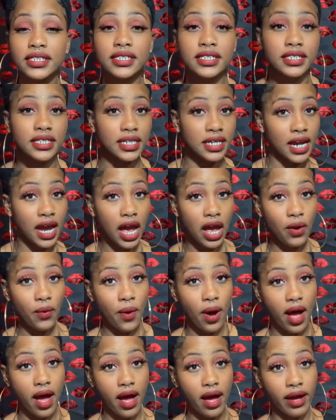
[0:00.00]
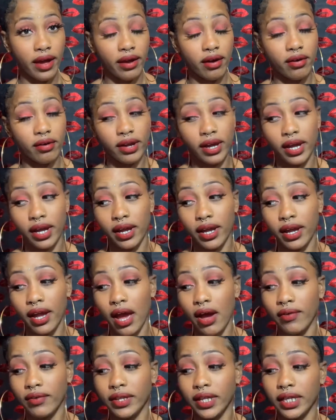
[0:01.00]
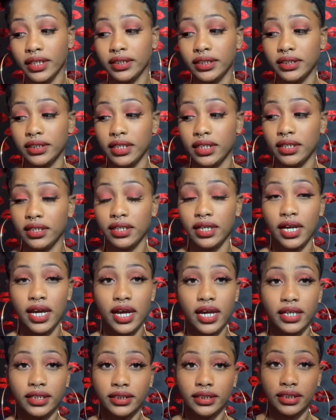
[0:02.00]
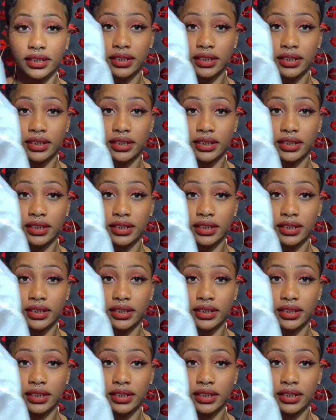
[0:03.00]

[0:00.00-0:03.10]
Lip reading: DIY, okay, I would like to tell you guys this